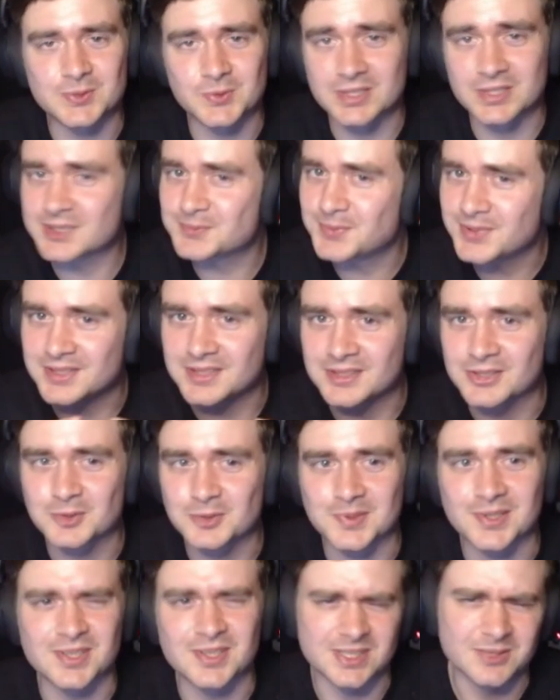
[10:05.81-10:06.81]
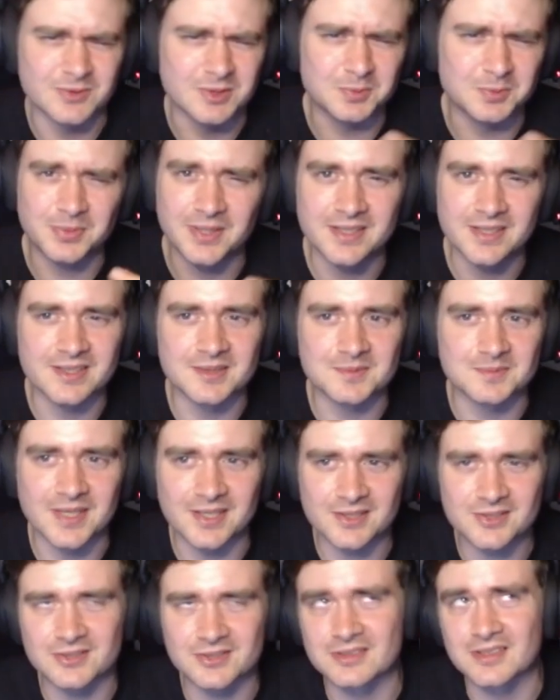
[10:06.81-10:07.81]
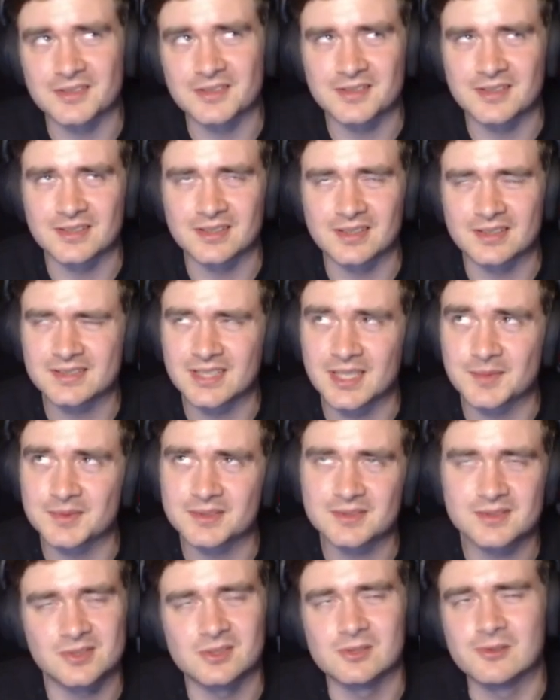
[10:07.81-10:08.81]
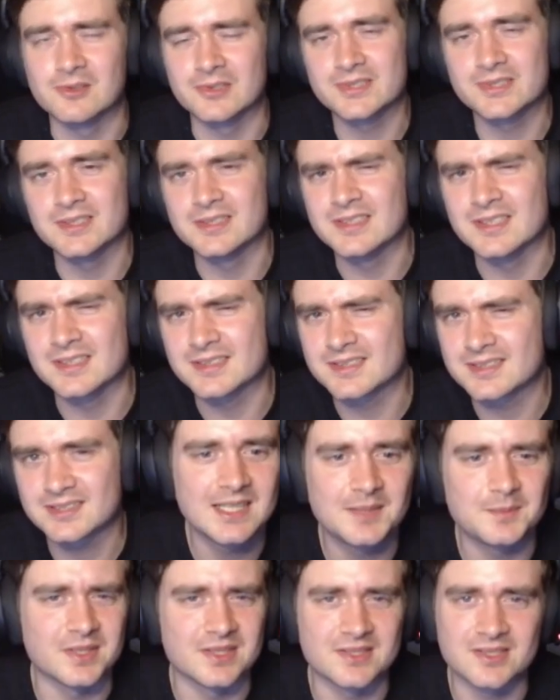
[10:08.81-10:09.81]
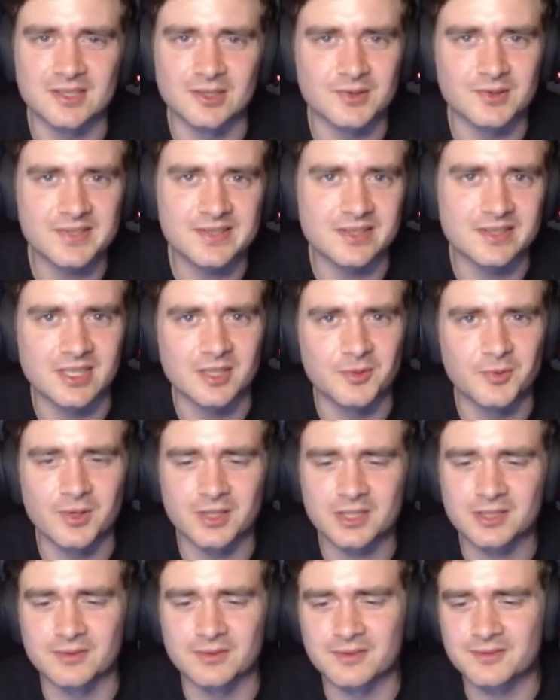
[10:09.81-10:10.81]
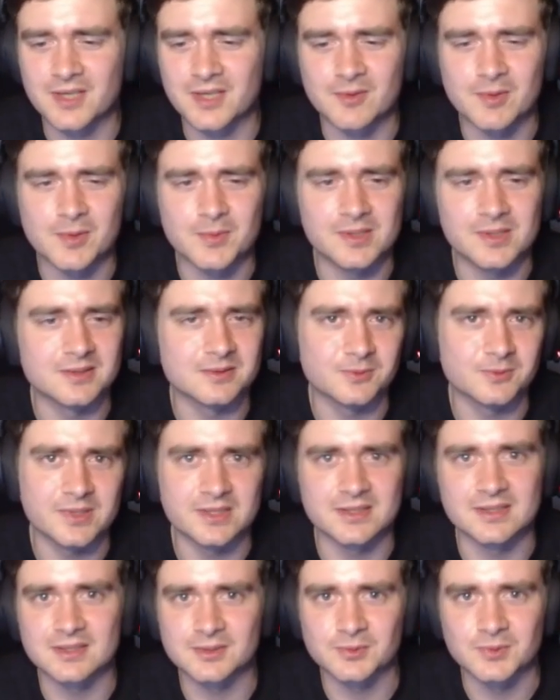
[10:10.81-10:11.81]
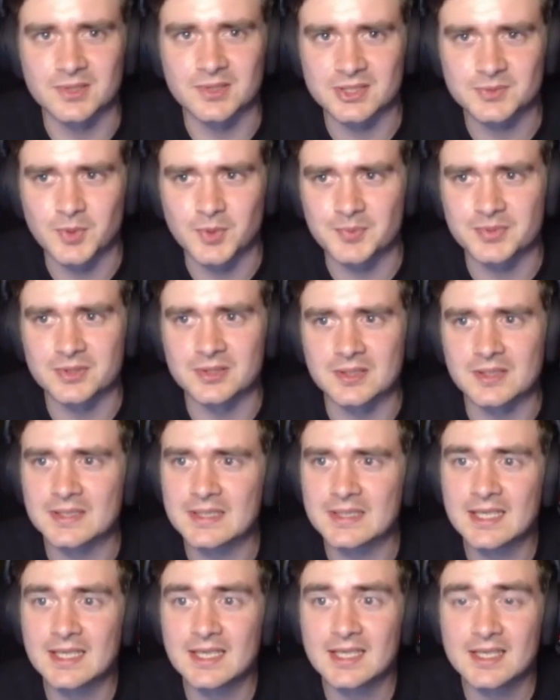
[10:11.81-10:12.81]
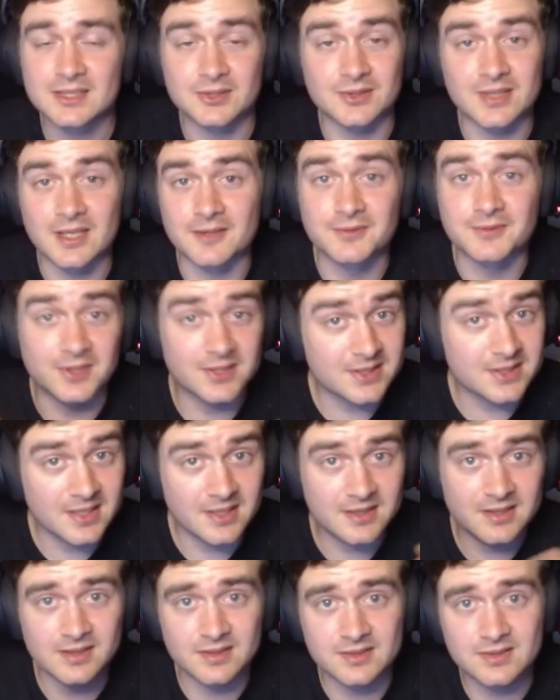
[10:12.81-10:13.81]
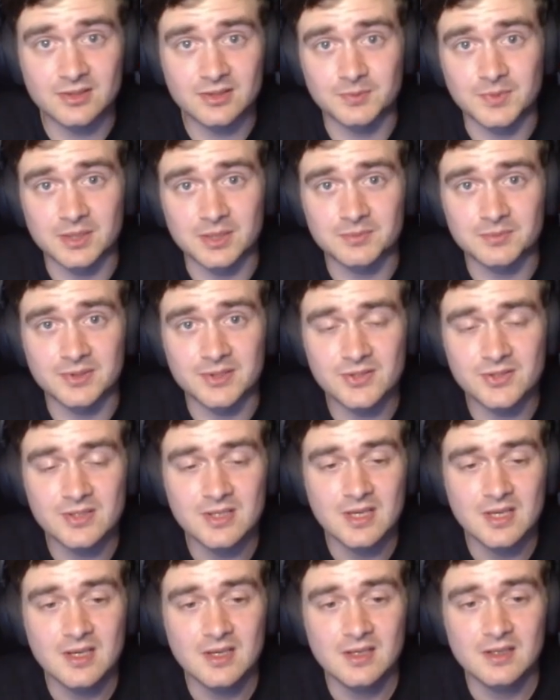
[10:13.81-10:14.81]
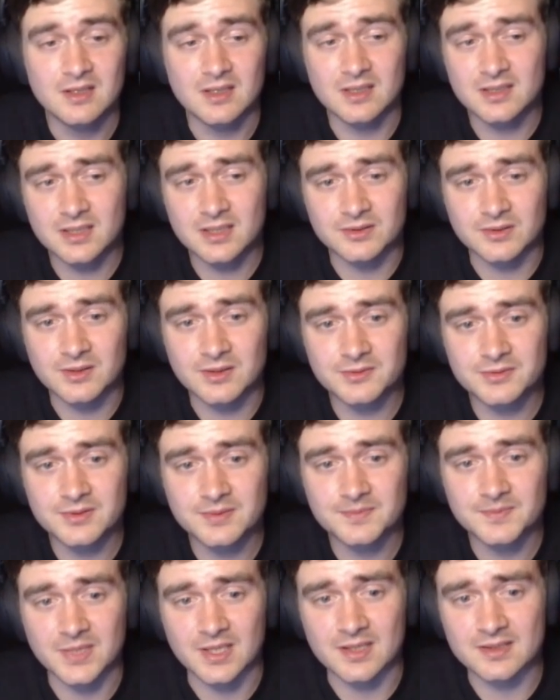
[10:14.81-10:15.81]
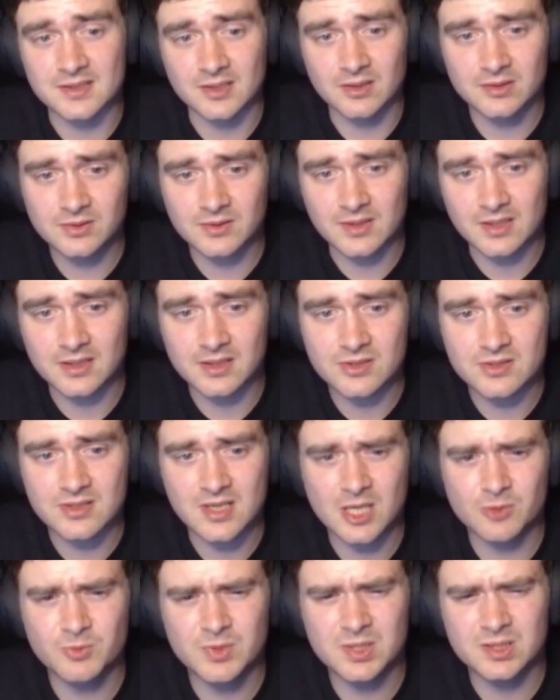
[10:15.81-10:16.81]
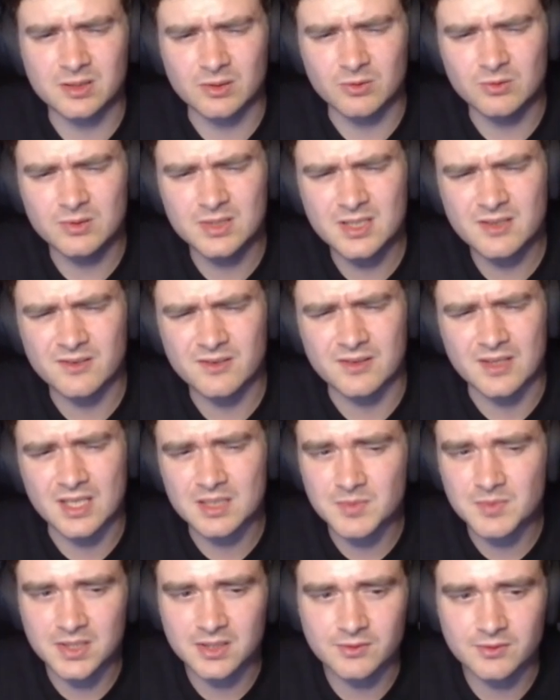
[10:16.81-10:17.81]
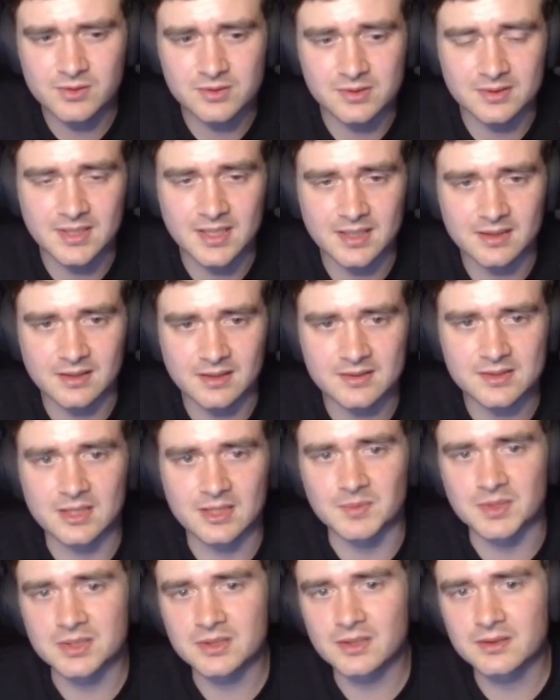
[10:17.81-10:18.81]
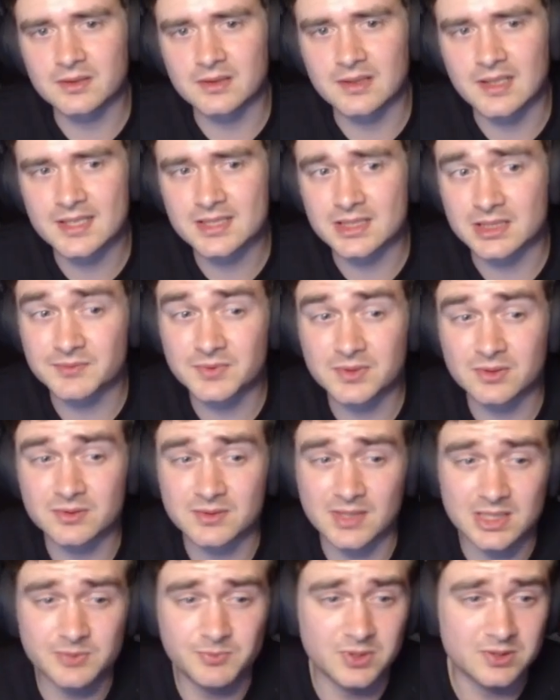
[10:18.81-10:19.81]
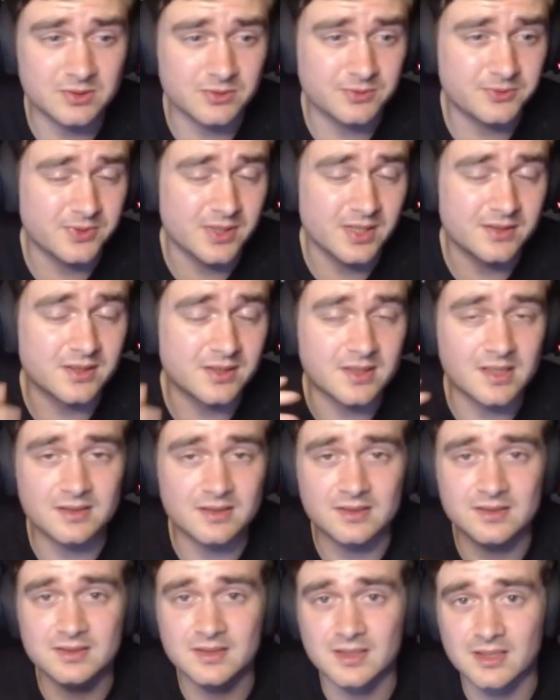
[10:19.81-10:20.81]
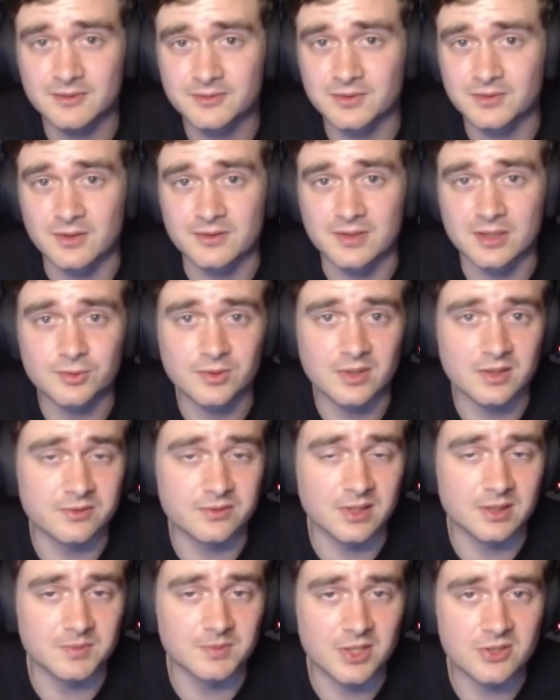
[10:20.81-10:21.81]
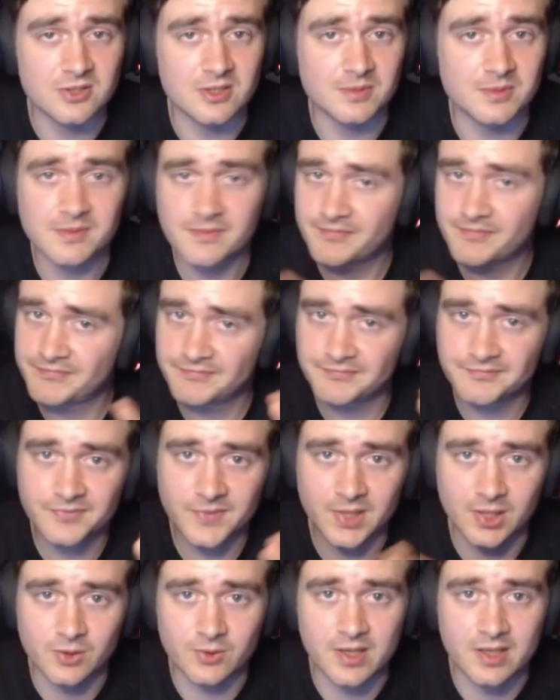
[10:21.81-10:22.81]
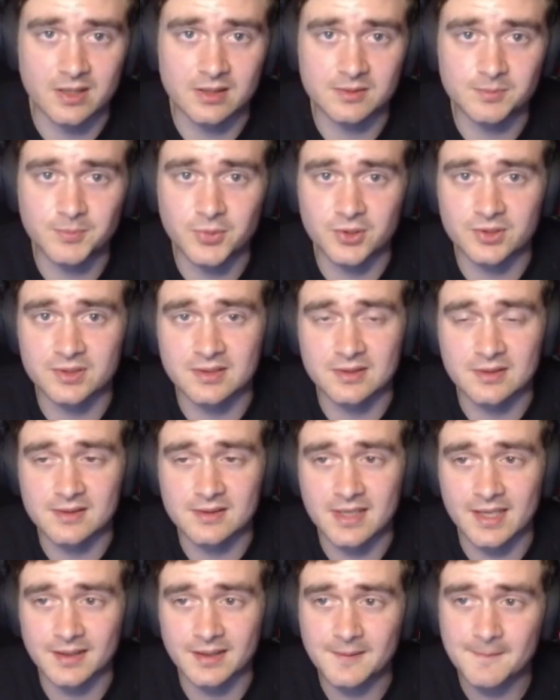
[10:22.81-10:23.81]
It's pretty new because no one played him, actually, I think, except Solar Auxilius, but Solar Auxilia worked with everyone when it was popular. So yeah, first card here is Command Bridge. It got nerfed, yeah, it's not to energy, and we don't have that many crucial tactics here, but nonetheless, if you're desperate to find an anti-stealth for the Draven God matchup, go ahead and put it on the deck.